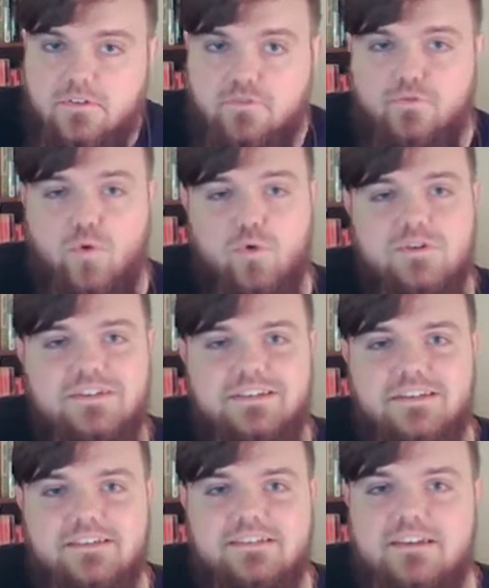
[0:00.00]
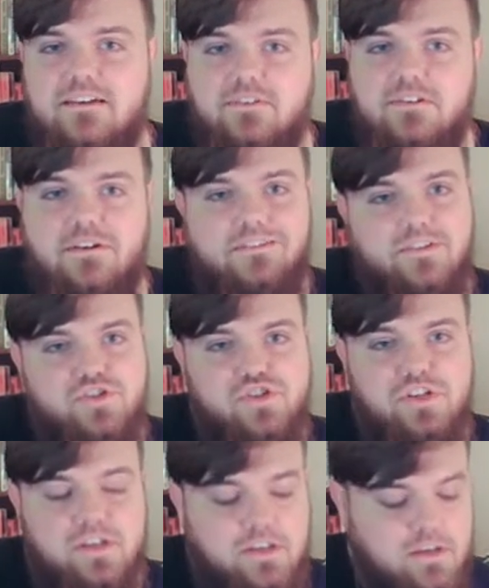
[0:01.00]
4, 6, 7 on the
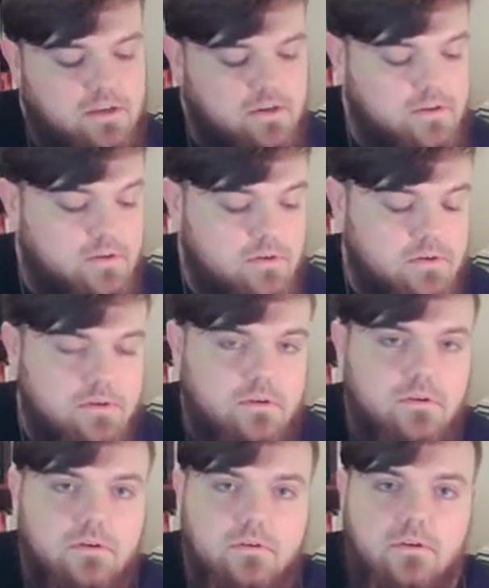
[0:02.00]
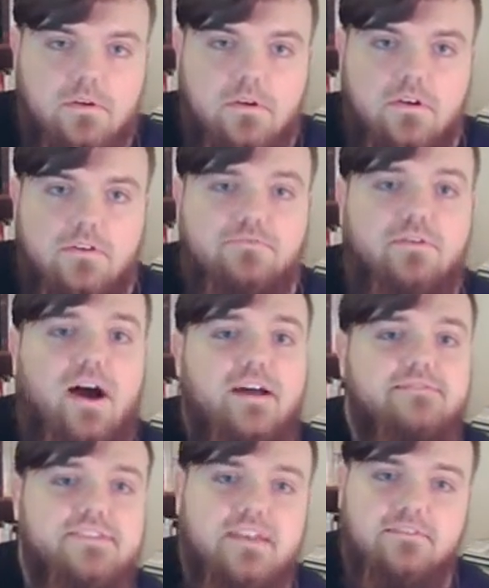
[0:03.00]
G, 5,
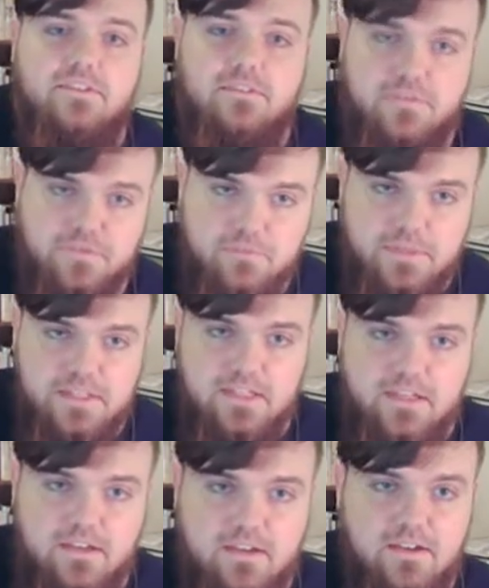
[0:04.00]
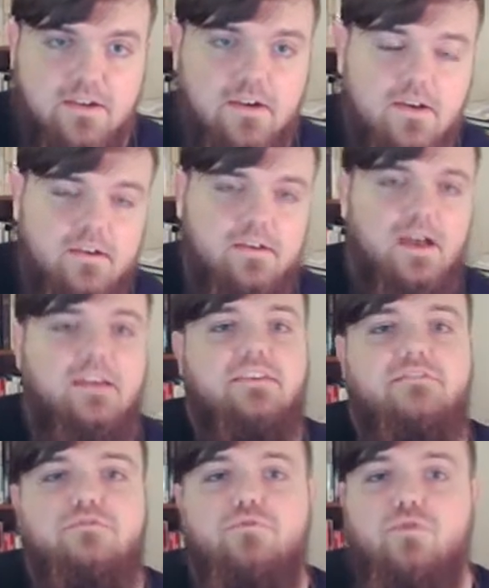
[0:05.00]
7 on the B, and then
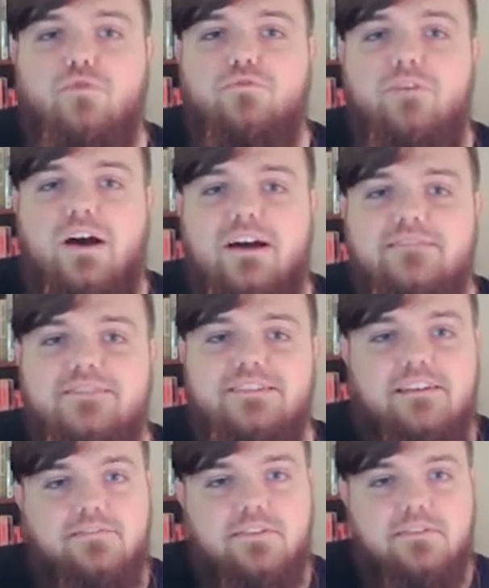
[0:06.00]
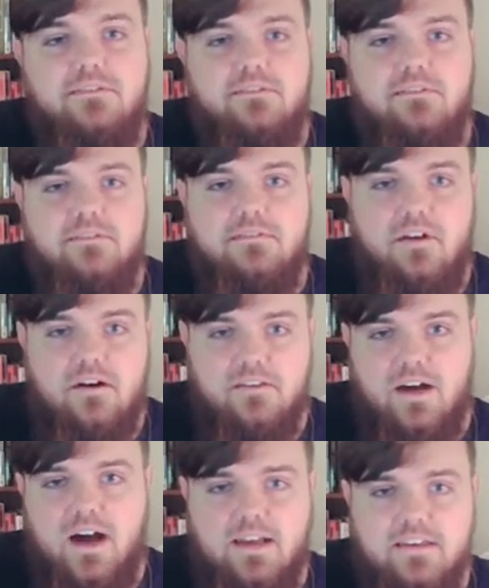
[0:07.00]
4, 5, 7 on the
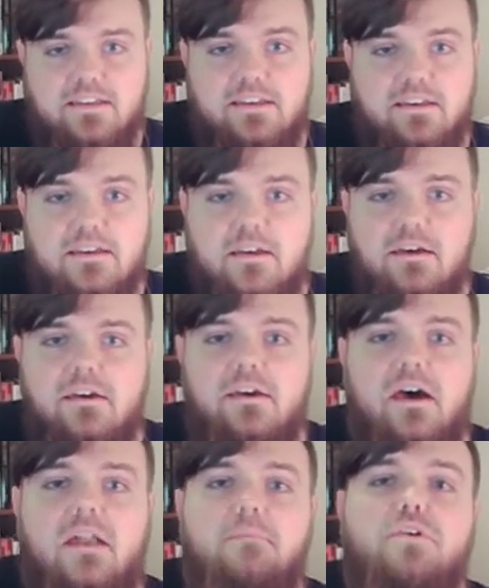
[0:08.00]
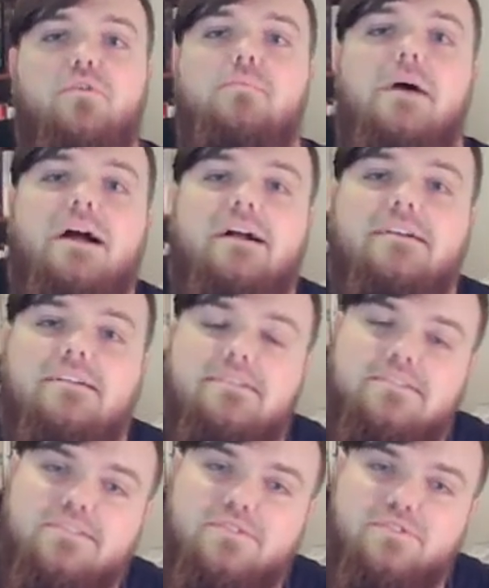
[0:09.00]
high E. And I'm going to go back
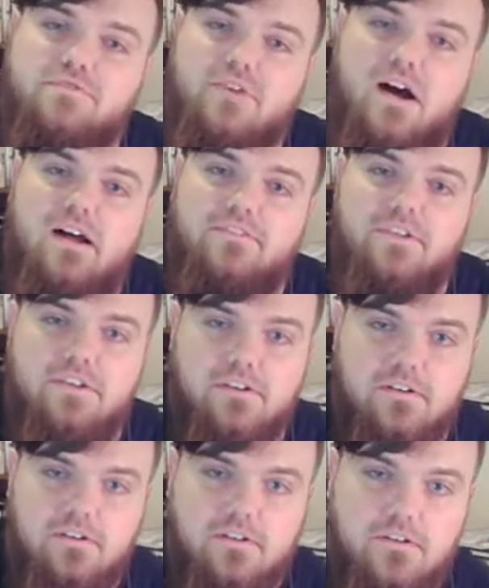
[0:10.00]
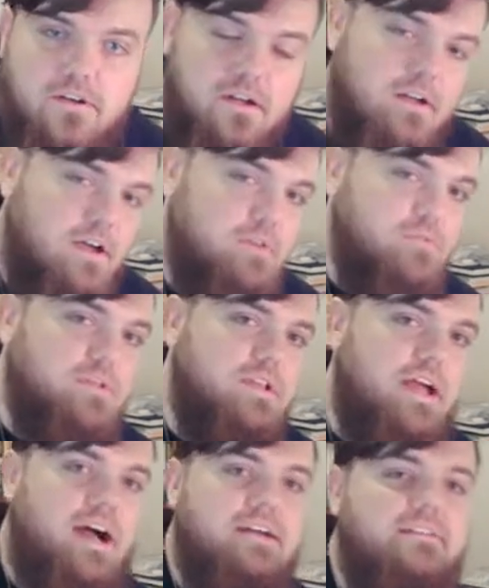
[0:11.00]
to the 5 here and really
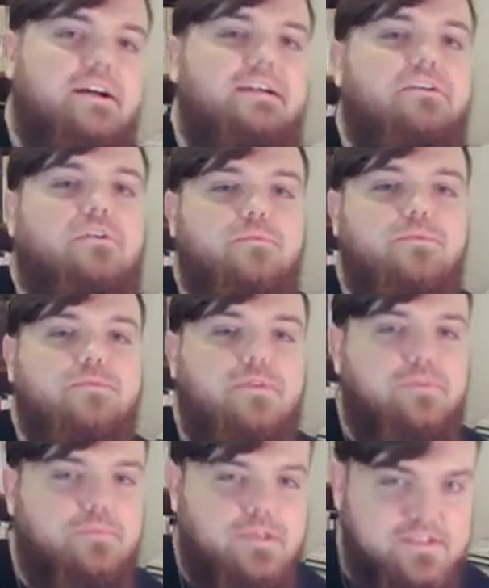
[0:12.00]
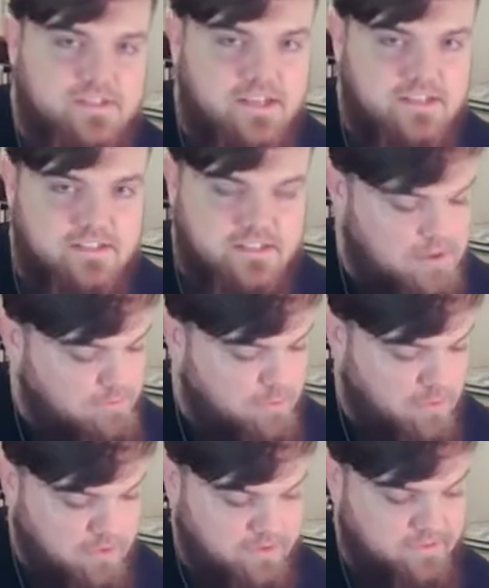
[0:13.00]
highlight our root note because that's
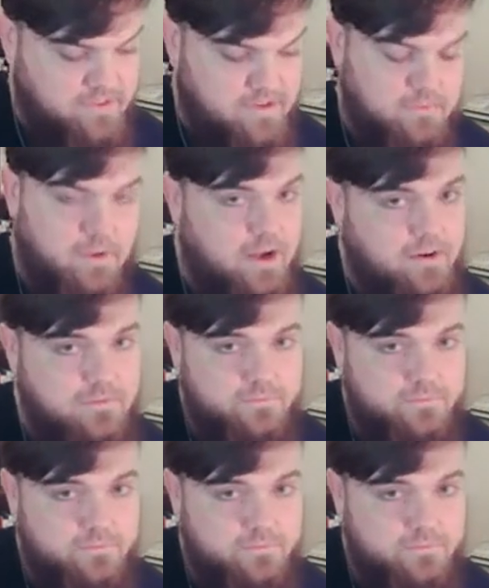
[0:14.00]
important to think about.